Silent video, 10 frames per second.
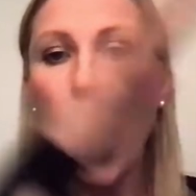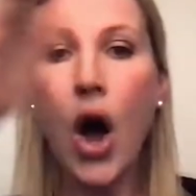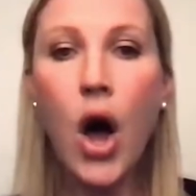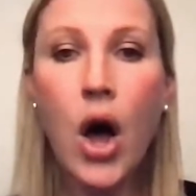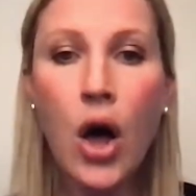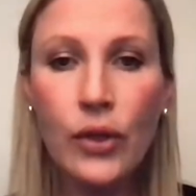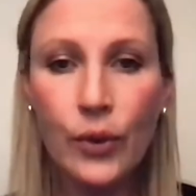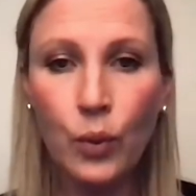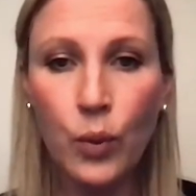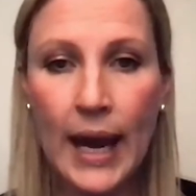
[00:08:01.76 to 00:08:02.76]
all the
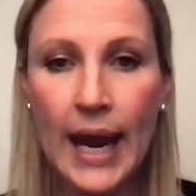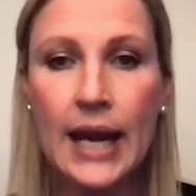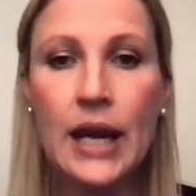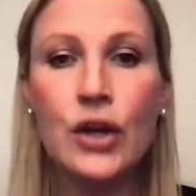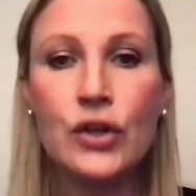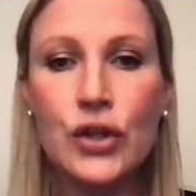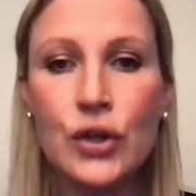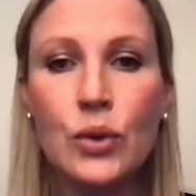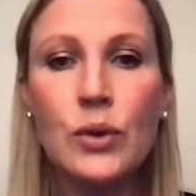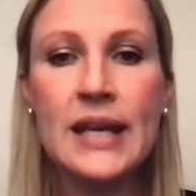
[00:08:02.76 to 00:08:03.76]
way
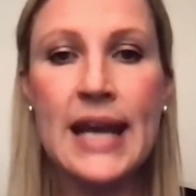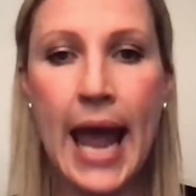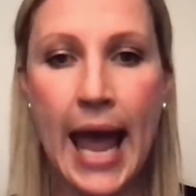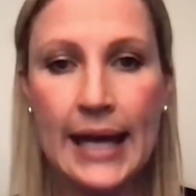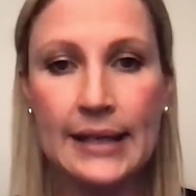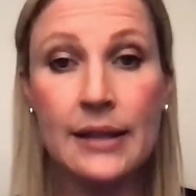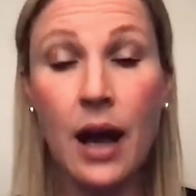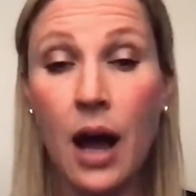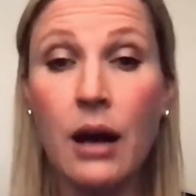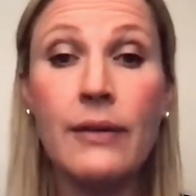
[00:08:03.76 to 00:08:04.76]
to the end
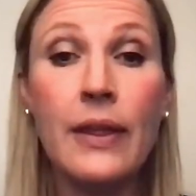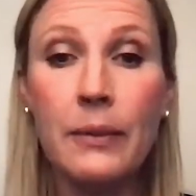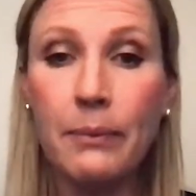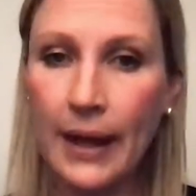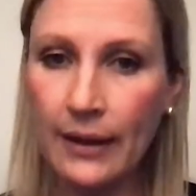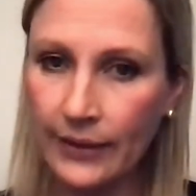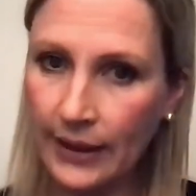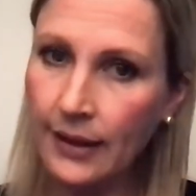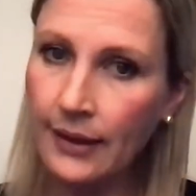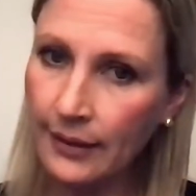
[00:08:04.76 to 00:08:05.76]
of the
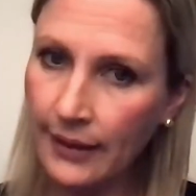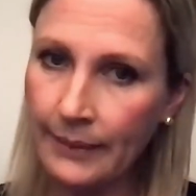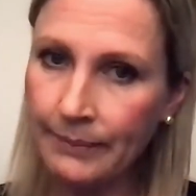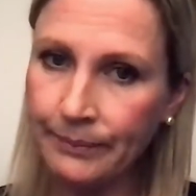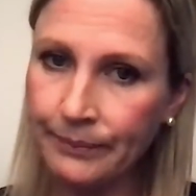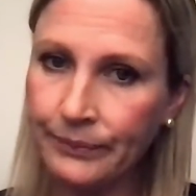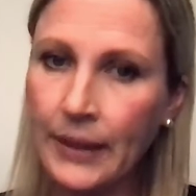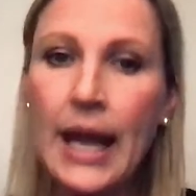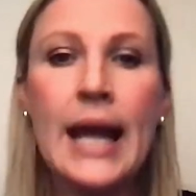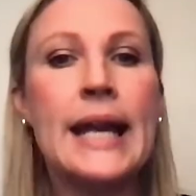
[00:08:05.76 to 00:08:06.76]
pelvic limb.
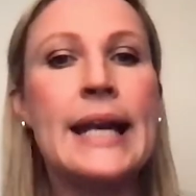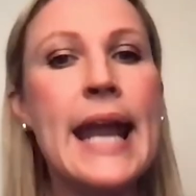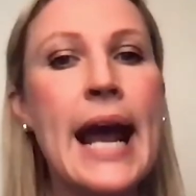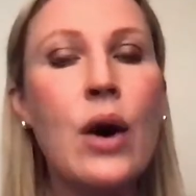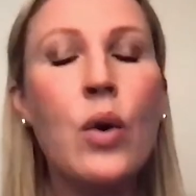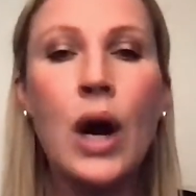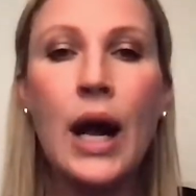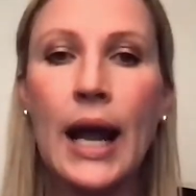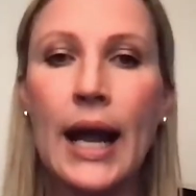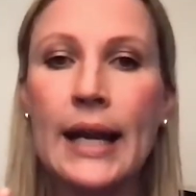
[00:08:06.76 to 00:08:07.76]
Now,
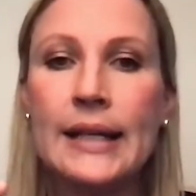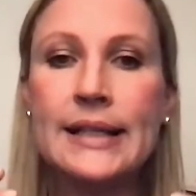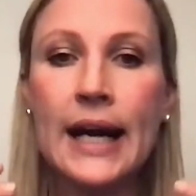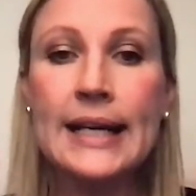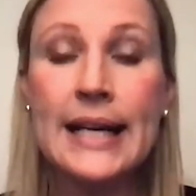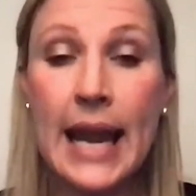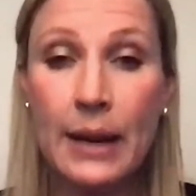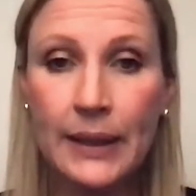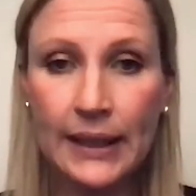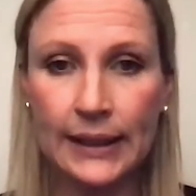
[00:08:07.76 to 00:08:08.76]

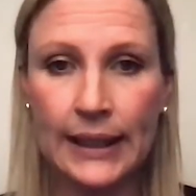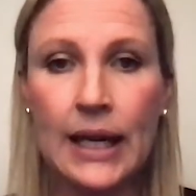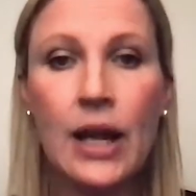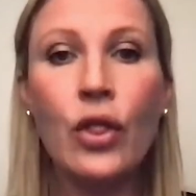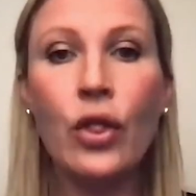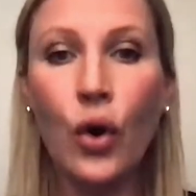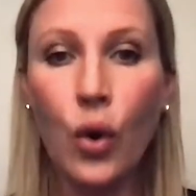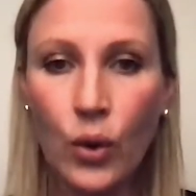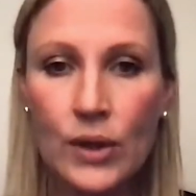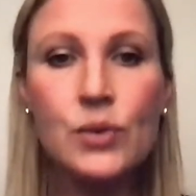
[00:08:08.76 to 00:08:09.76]
dynamically, the
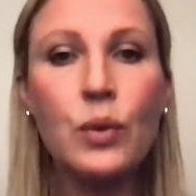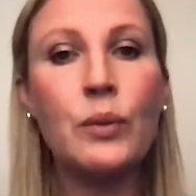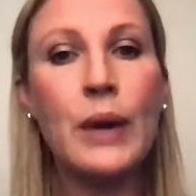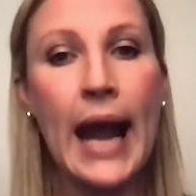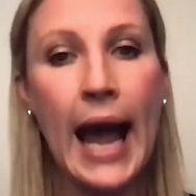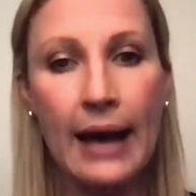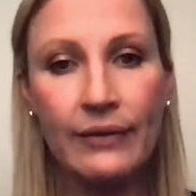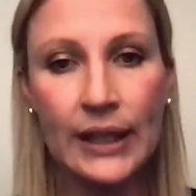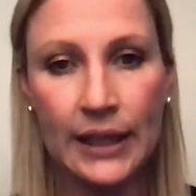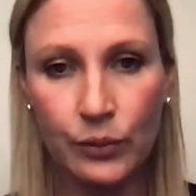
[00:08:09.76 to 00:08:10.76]
horse, when we have
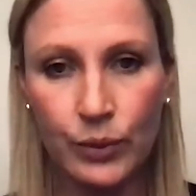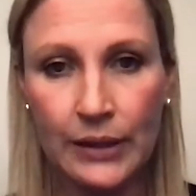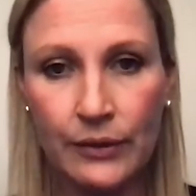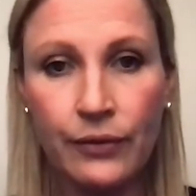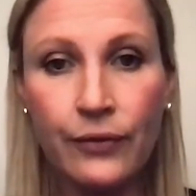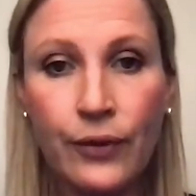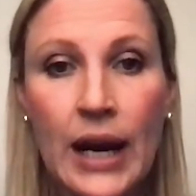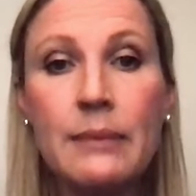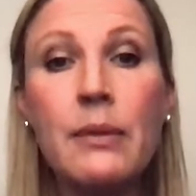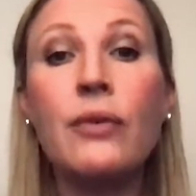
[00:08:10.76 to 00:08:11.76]
it in ridden
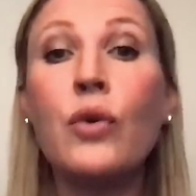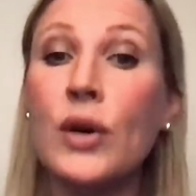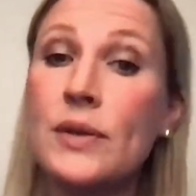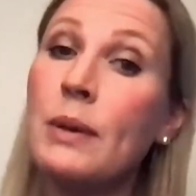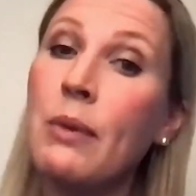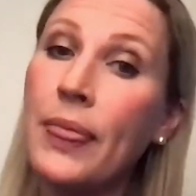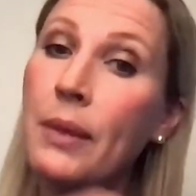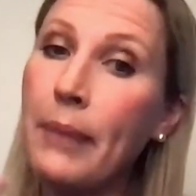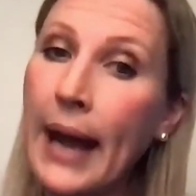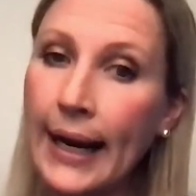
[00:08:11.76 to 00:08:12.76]
frame, of course, we want the
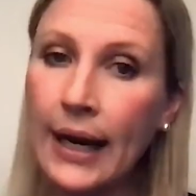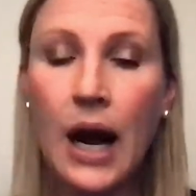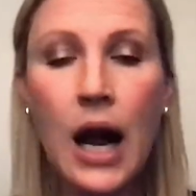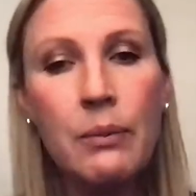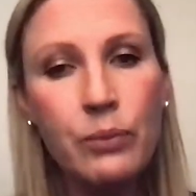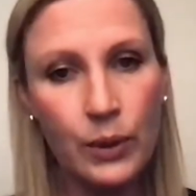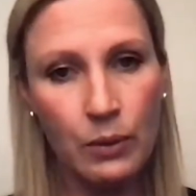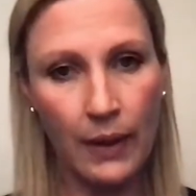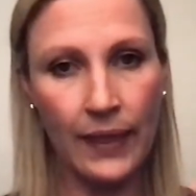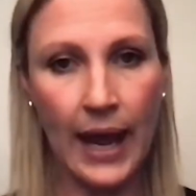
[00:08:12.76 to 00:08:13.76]
back up, we
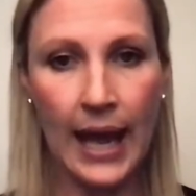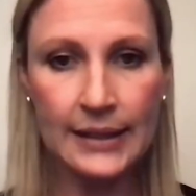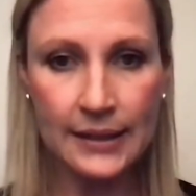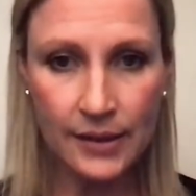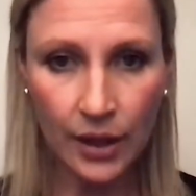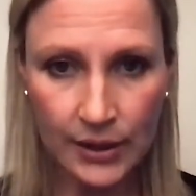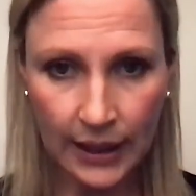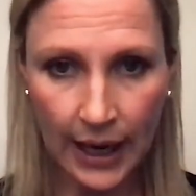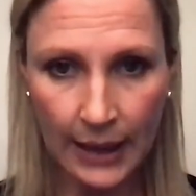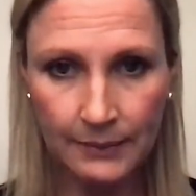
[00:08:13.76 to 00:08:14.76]
want the head to start to
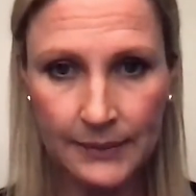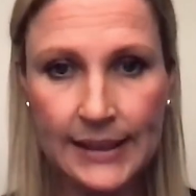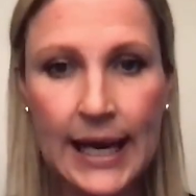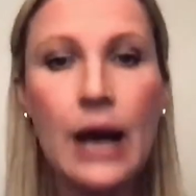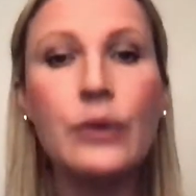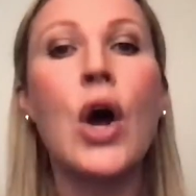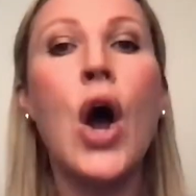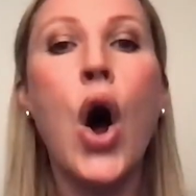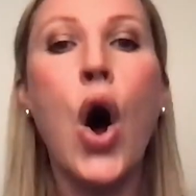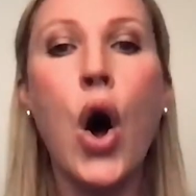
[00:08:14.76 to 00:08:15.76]
come down,
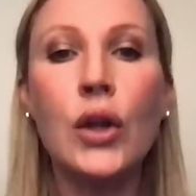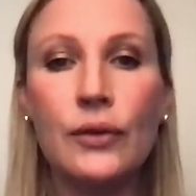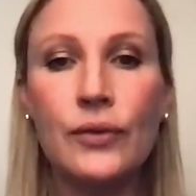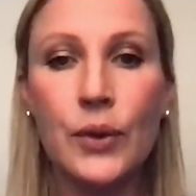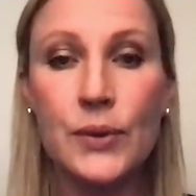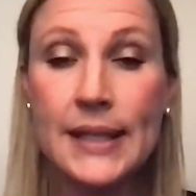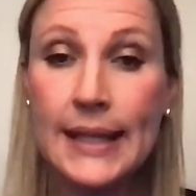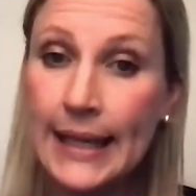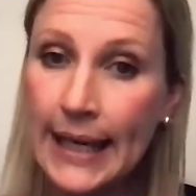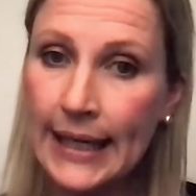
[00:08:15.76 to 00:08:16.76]
all of those
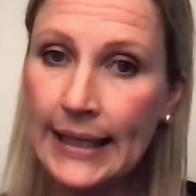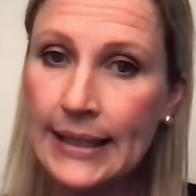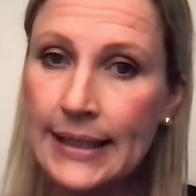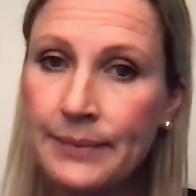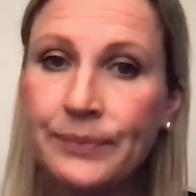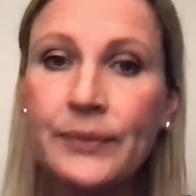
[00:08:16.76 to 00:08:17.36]
things.